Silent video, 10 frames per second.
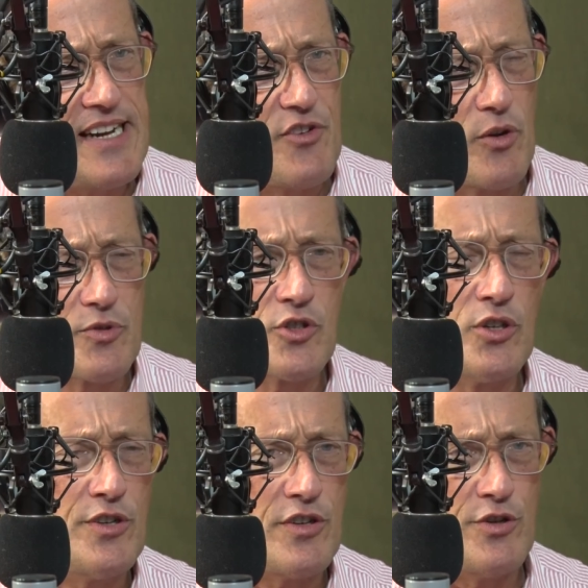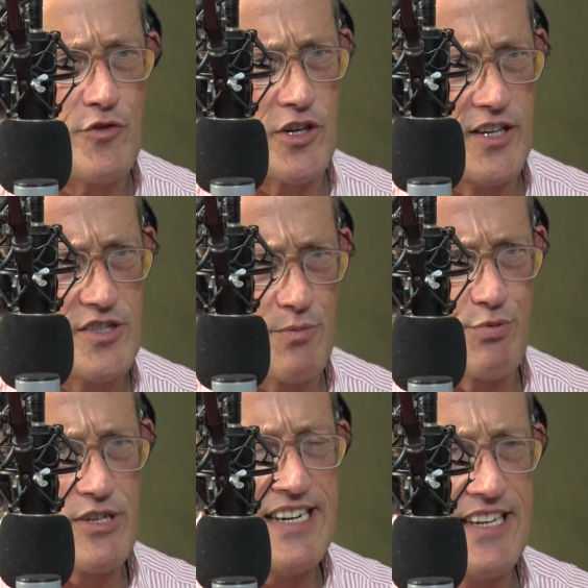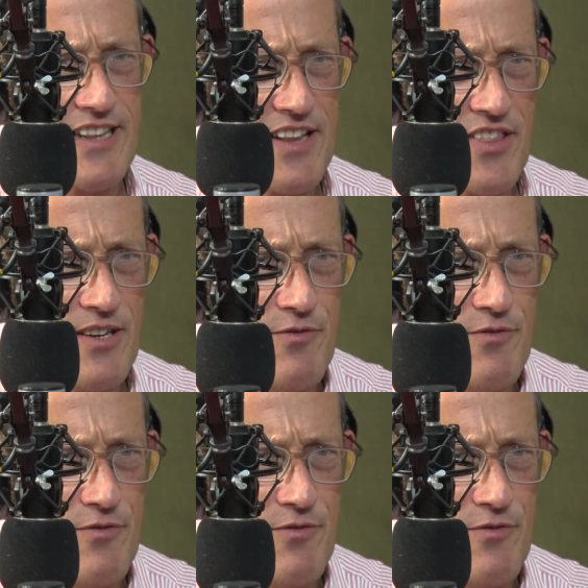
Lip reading: if you've got to learn to breathe. Like the